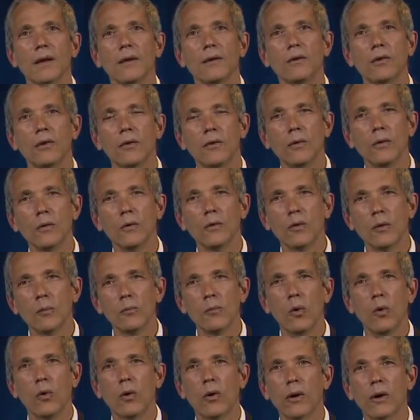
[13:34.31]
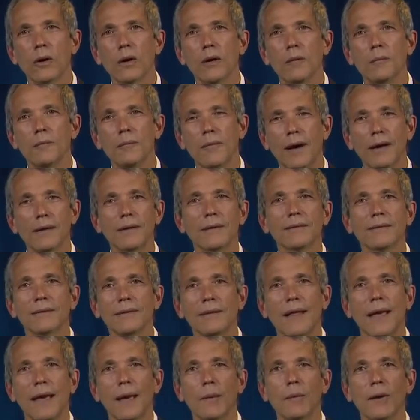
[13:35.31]
to the more
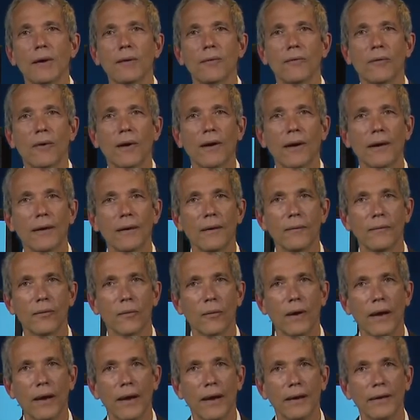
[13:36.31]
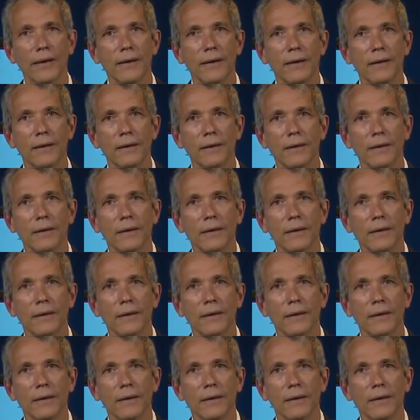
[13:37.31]
monosyllabic variety.